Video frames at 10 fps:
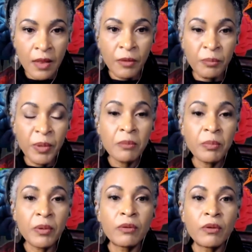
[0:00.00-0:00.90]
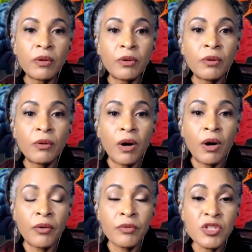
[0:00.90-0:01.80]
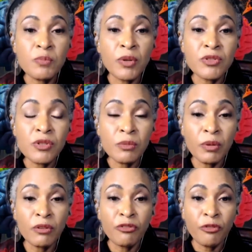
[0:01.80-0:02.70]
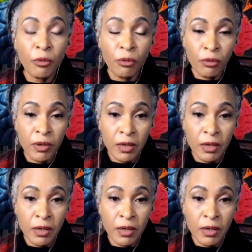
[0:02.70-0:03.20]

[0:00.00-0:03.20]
The people you are responsible for